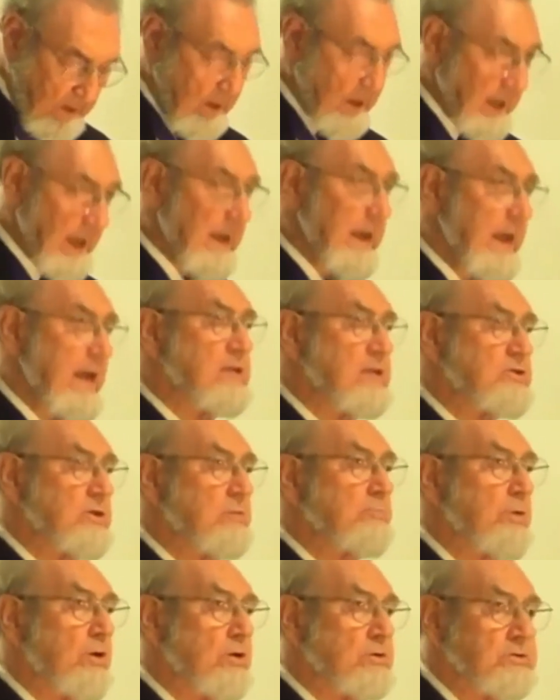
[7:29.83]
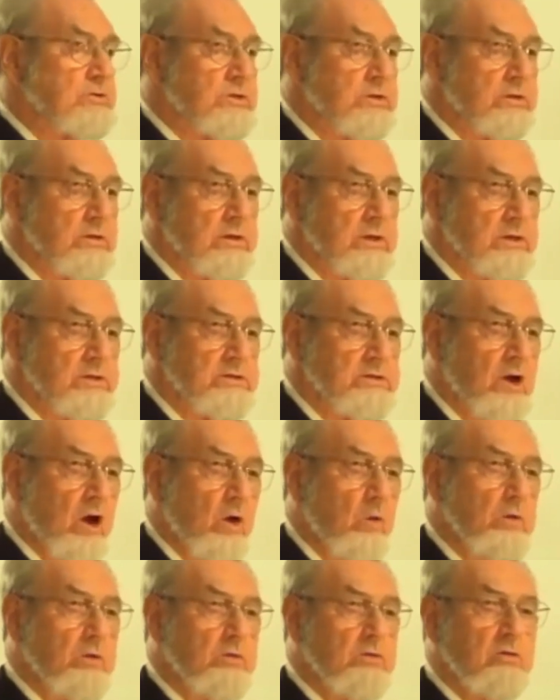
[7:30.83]
An aging person is
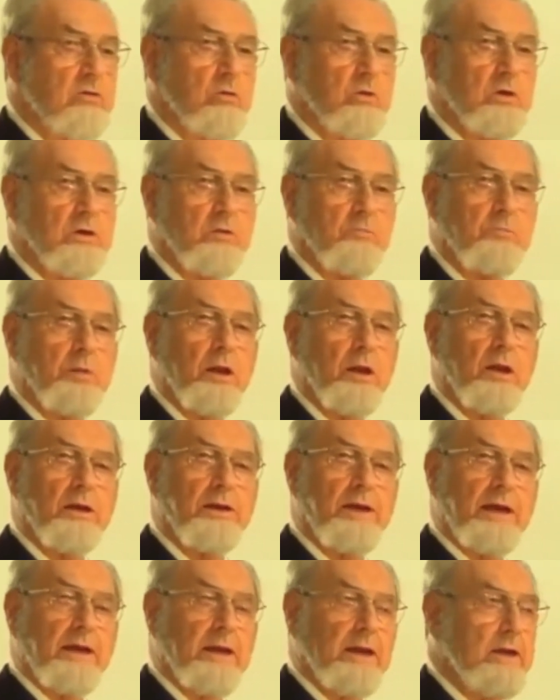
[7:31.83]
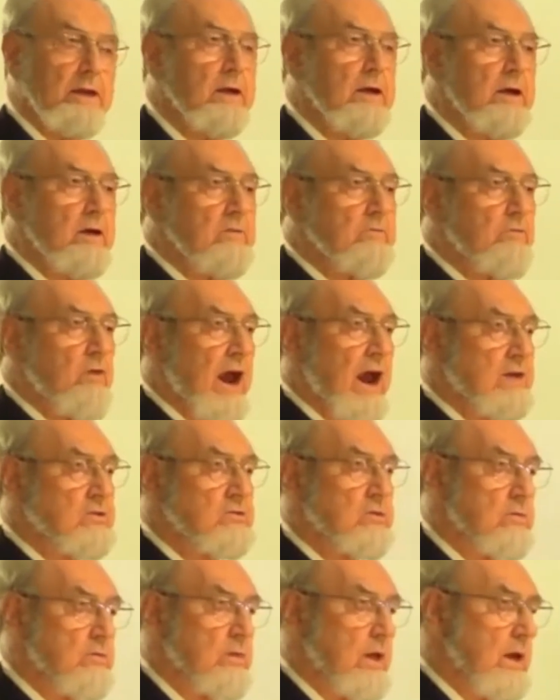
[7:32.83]
going through a debilitating
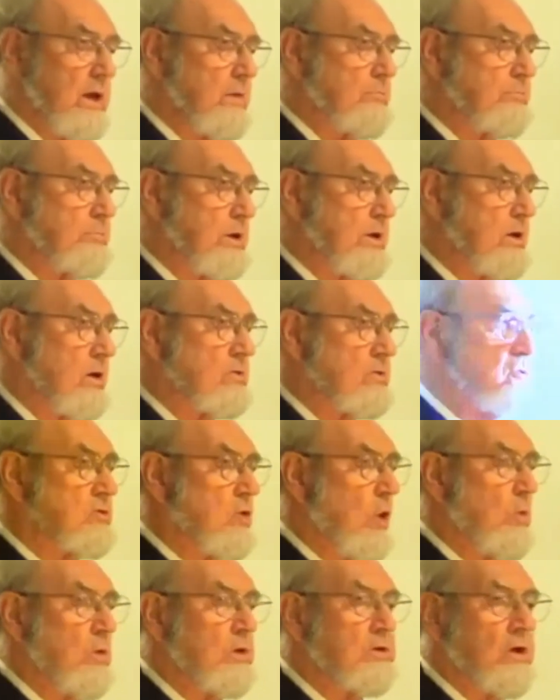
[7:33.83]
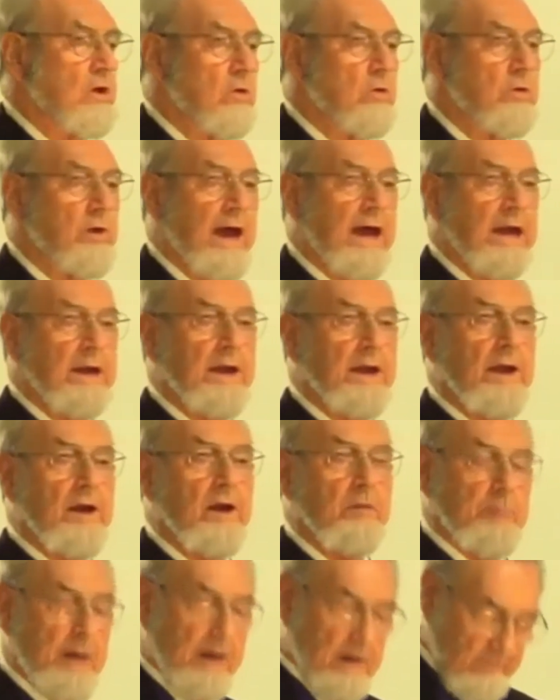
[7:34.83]
fracture of the hip because no one told her how to get
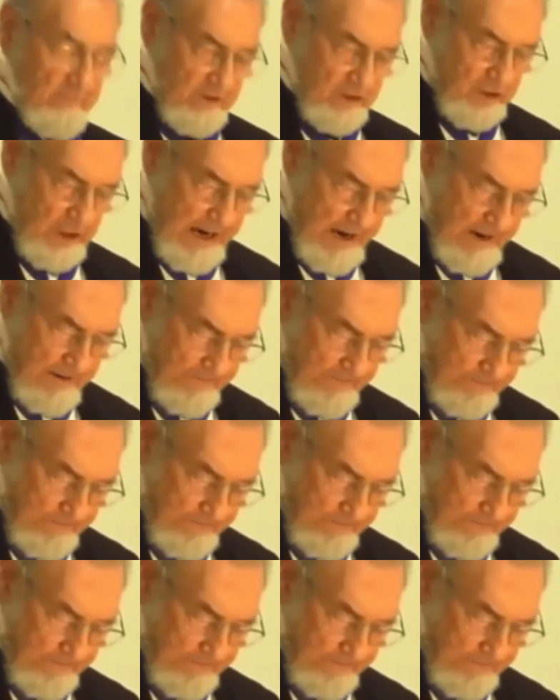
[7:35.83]
up out of a chair.